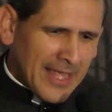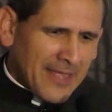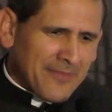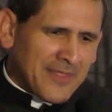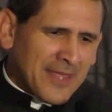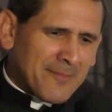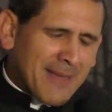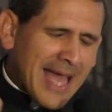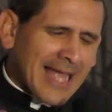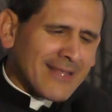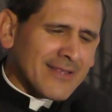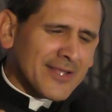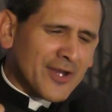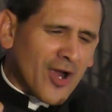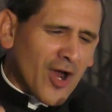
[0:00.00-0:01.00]
the
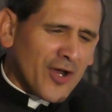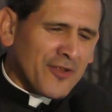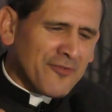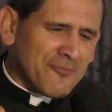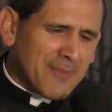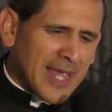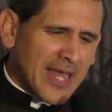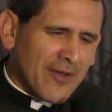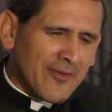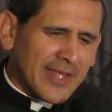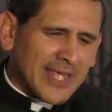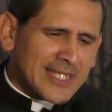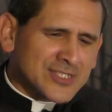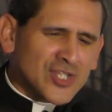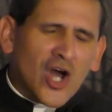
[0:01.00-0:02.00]
Immaculate Heart of Mary,
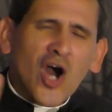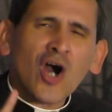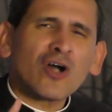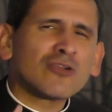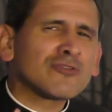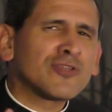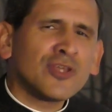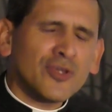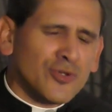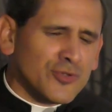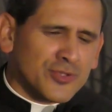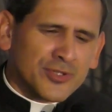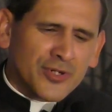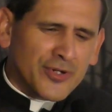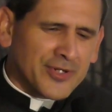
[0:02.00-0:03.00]
it's all due
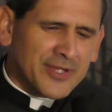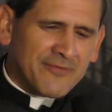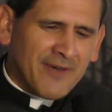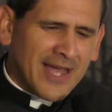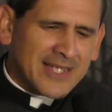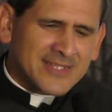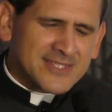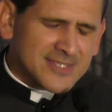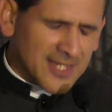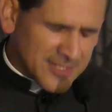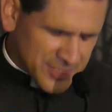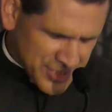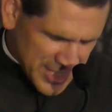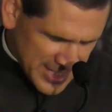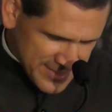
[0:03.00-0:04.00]
to her divine
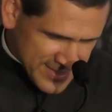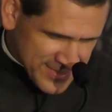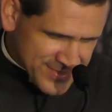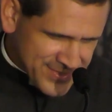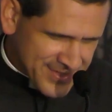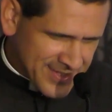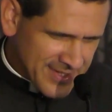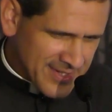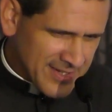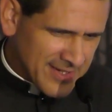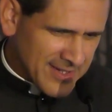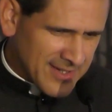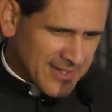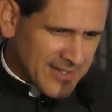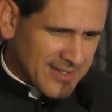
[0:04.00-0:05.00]
Son, Jesus.
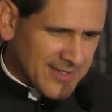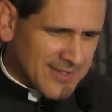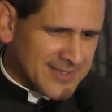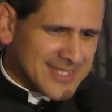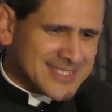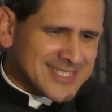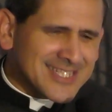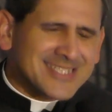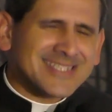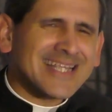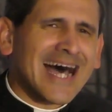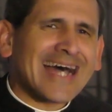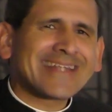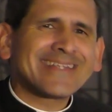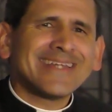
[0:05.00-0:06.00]
This does
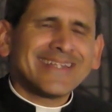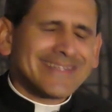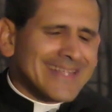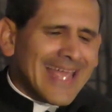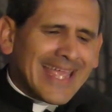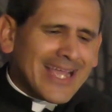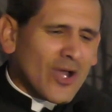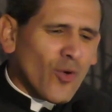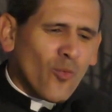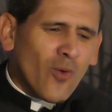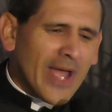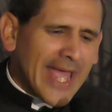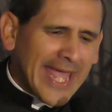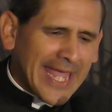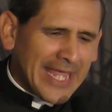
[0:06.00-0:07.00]
not take
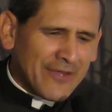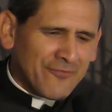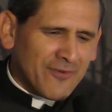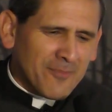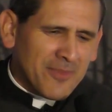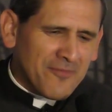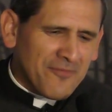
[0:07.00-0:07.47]
away from the